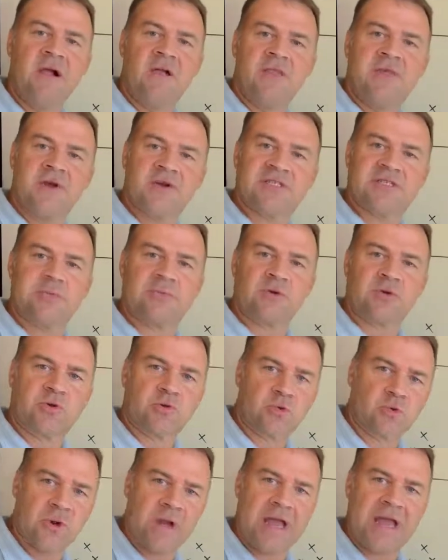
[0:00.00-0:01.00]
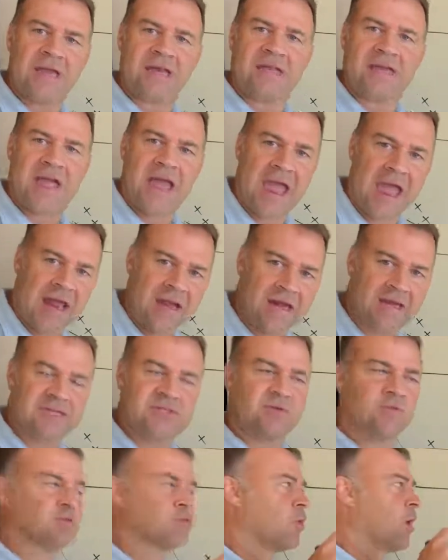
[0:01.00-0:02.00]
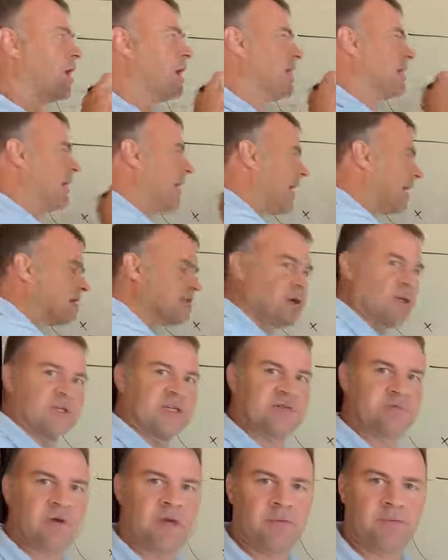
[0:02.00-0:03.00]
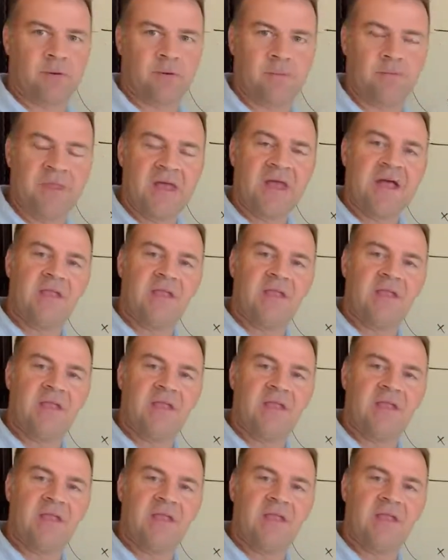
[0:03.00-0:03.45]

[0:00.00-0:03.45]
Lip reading: There's some great candidates running against all these people.